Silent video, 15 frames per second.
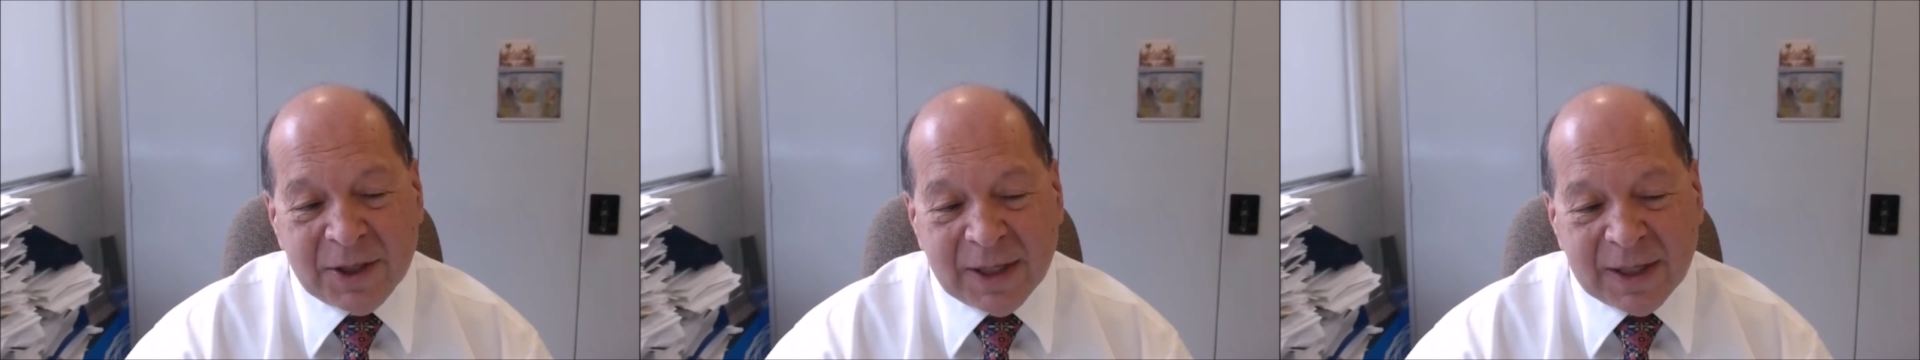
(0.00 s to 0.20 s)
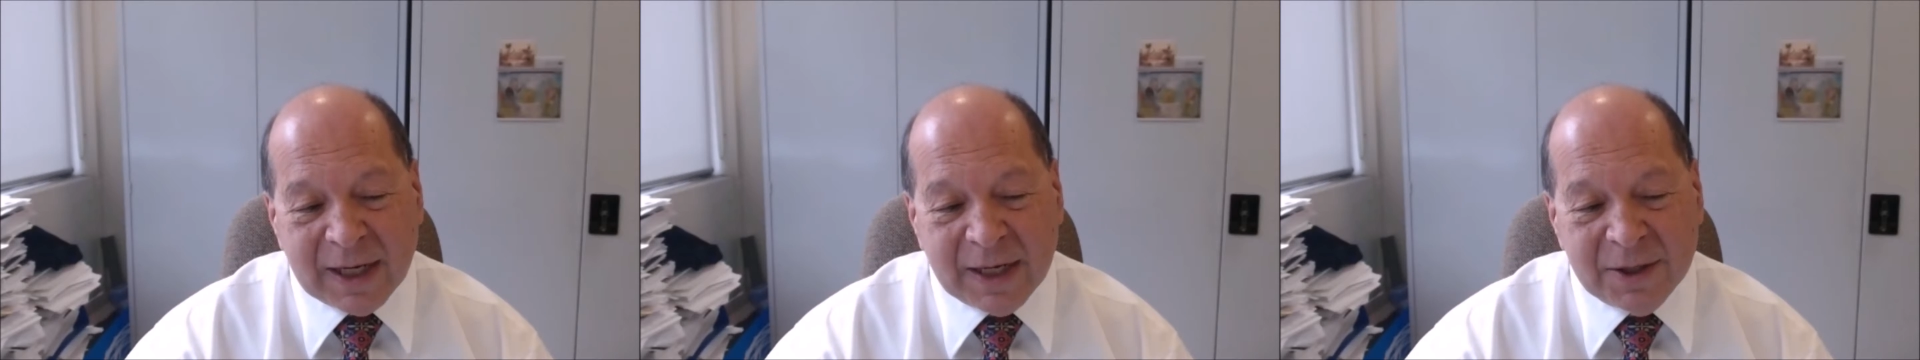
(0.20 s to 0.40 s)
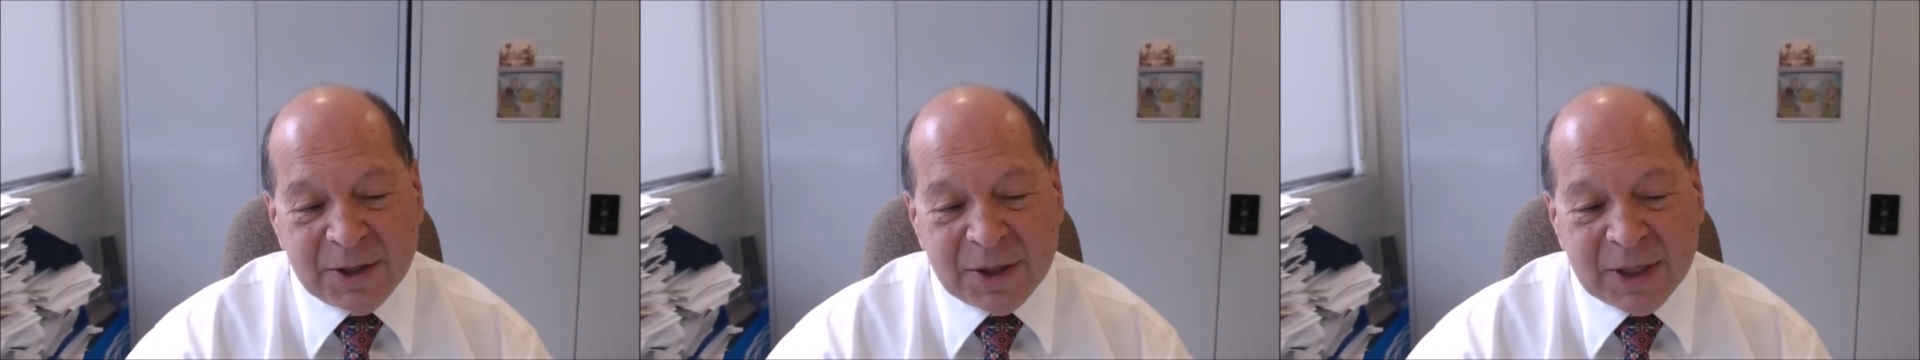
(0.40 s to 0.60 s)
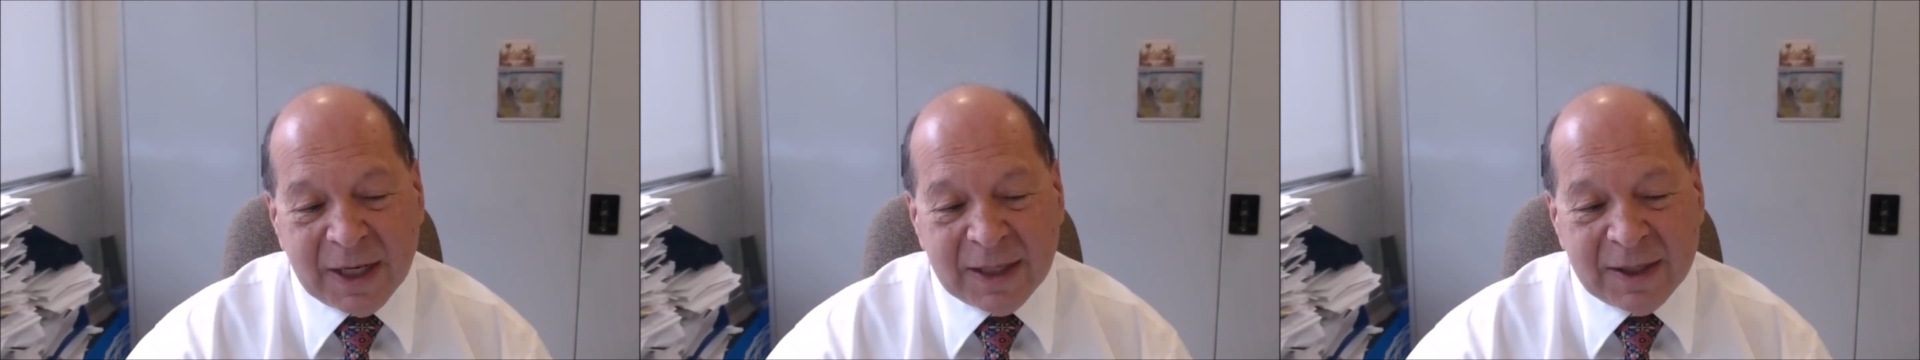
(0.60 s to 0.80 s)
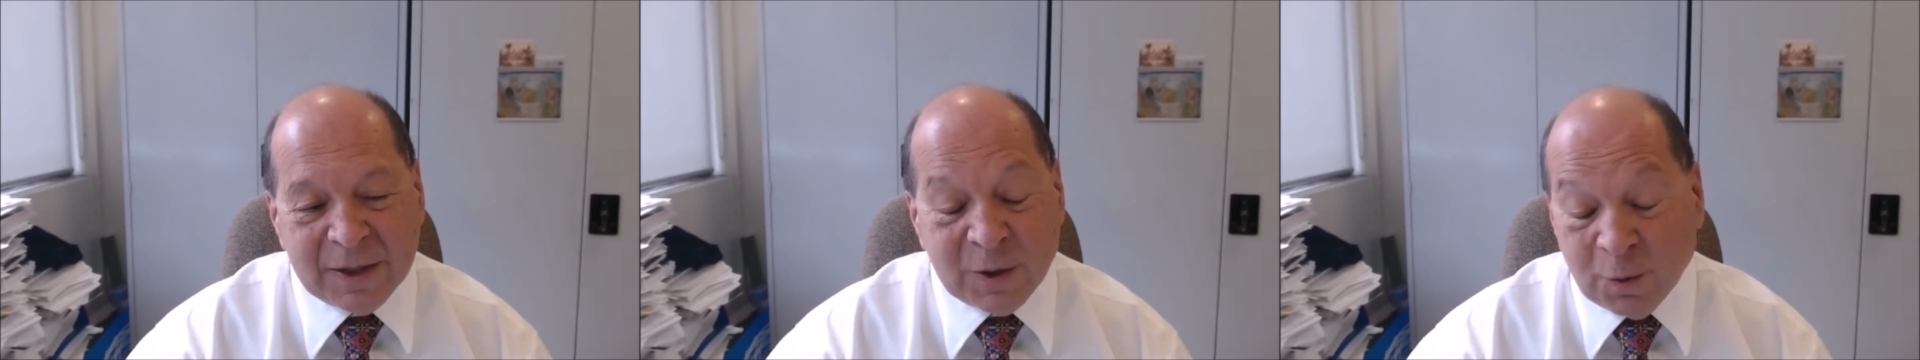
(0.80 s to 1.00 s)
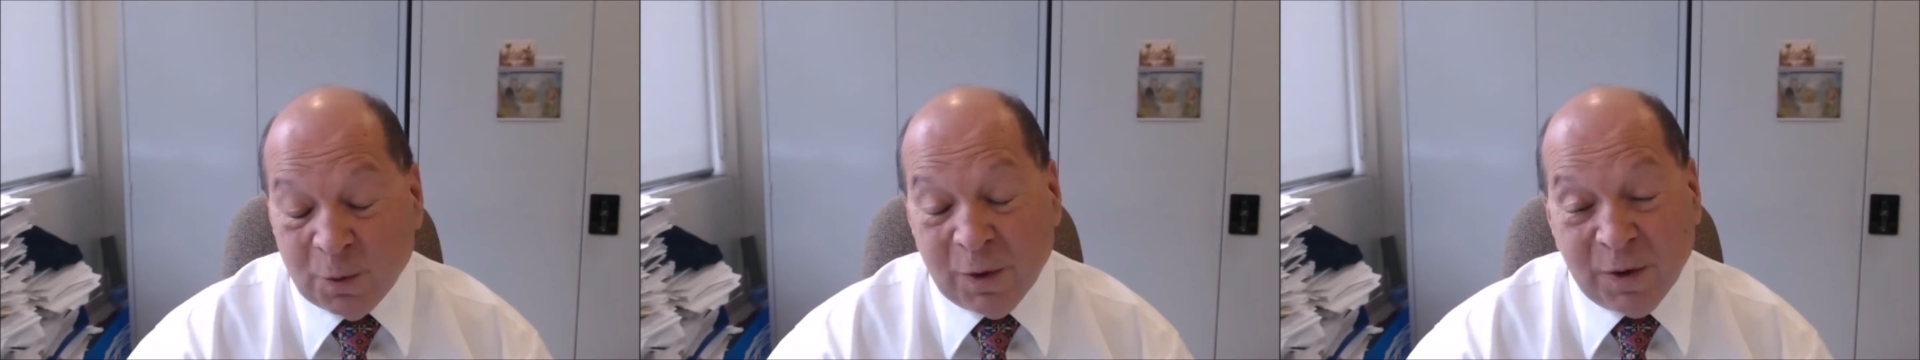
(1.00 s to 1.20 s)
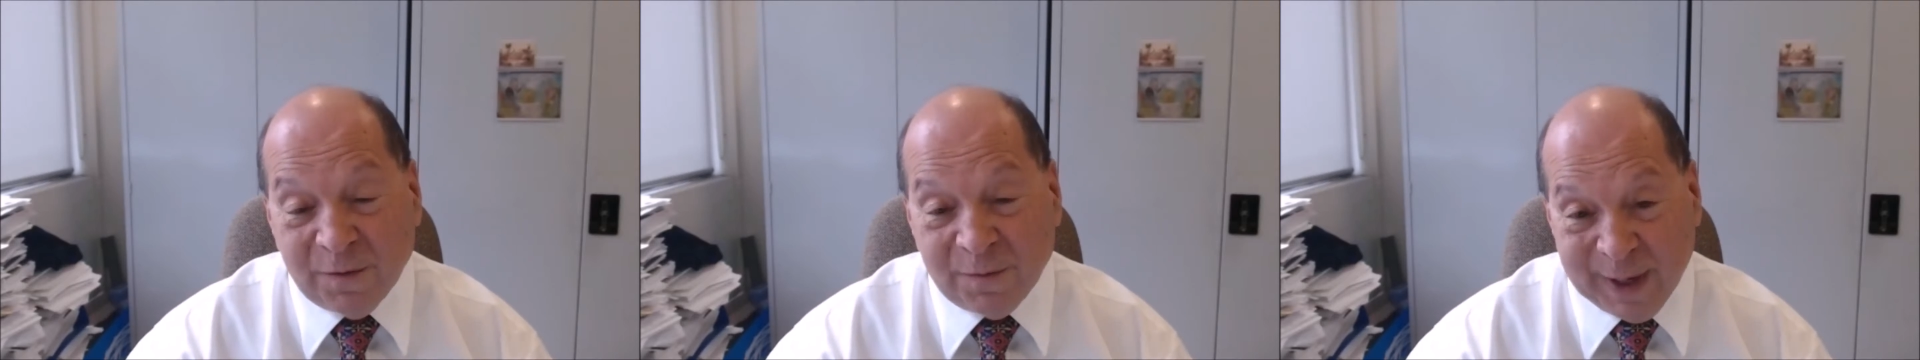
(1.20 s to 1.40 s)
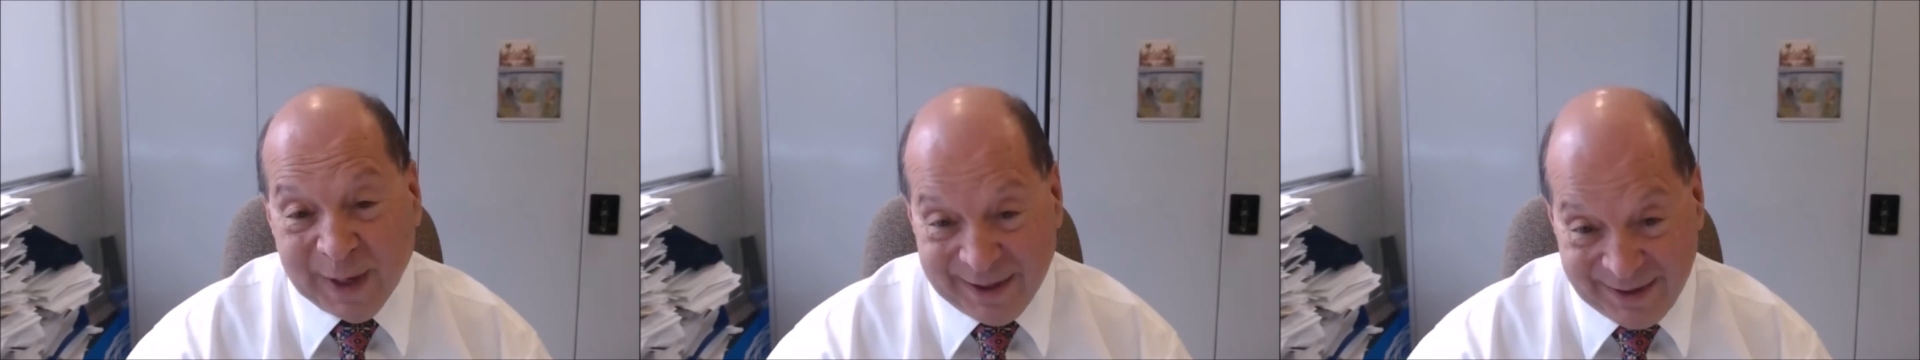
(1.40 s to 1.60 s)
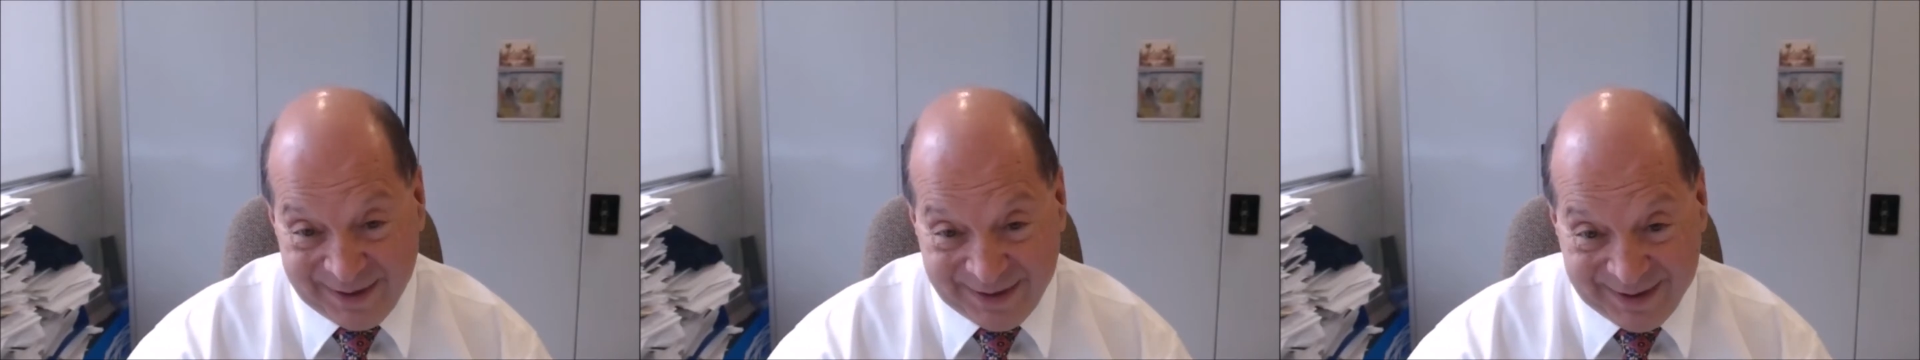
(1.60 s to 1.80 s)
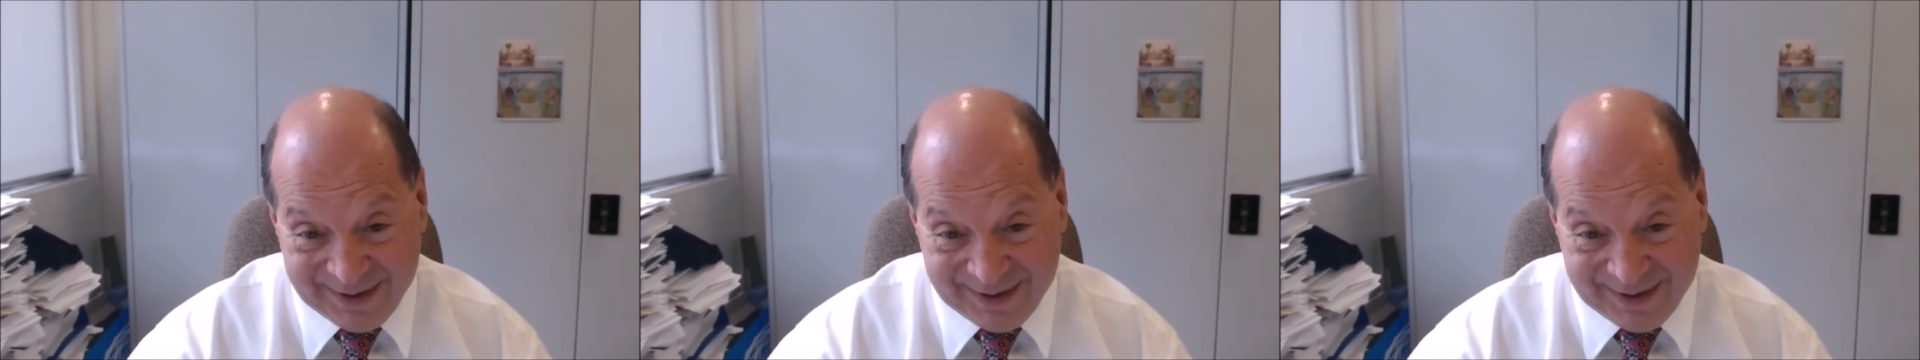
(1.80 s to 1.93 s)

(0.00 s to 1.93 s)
negotiated 12-month